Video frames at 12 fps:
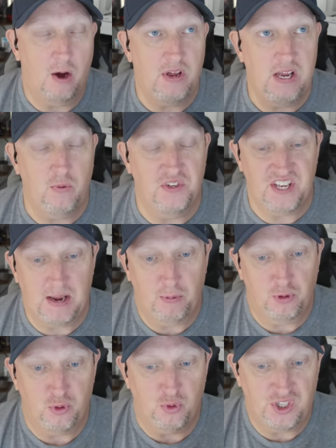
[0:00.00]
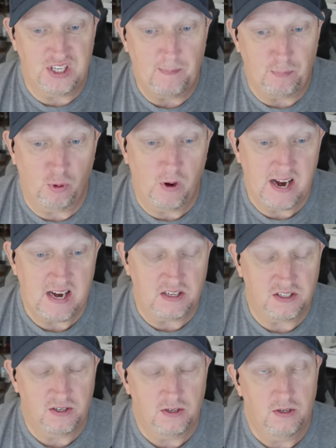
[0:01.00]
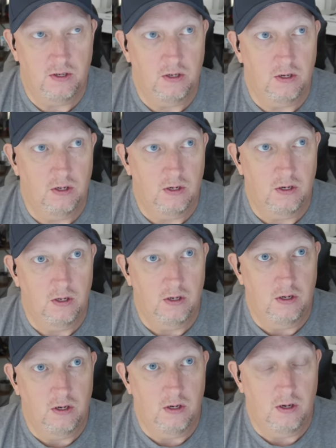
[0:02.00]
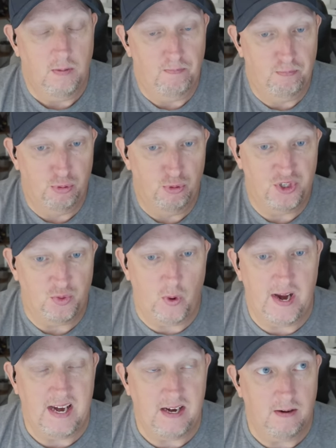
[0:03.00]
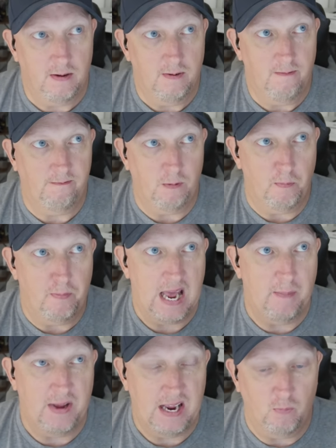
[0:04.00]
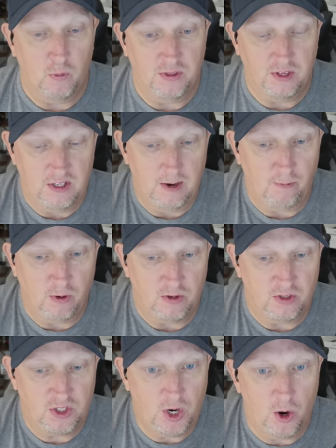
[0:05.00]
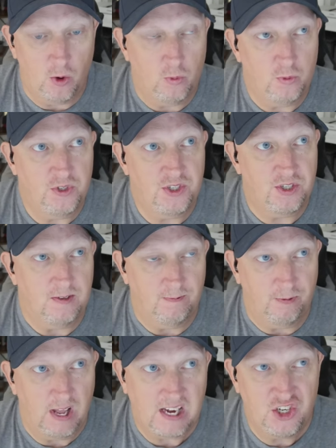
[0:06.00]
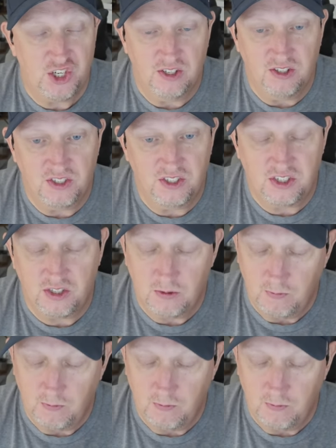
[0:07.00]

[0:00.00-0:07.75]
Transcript: he was able to separate Bruce Wayne from Batman with the different tones, inflections,